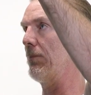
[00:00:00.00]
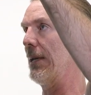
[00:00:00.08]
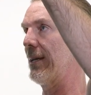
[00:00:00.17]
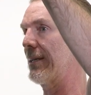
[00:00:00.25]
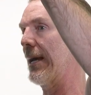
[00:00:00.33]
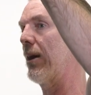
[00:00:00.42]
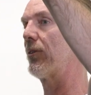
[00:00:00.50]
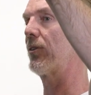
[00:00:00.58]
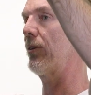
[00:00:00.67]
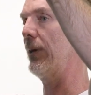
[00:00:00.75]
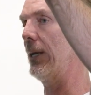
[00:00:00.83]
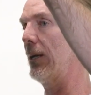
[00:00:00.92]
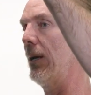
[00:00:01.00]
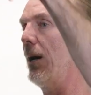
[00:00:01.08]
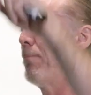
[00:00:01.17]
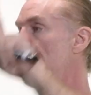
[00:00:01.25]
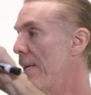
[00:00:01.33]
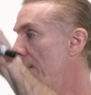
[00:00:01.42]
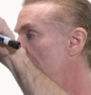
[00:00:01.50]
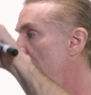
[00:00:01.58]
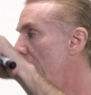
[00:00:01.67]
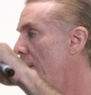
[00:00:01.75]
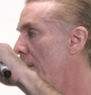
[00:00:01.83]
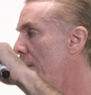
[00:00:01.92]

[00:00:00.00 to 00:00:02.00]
encountering a beam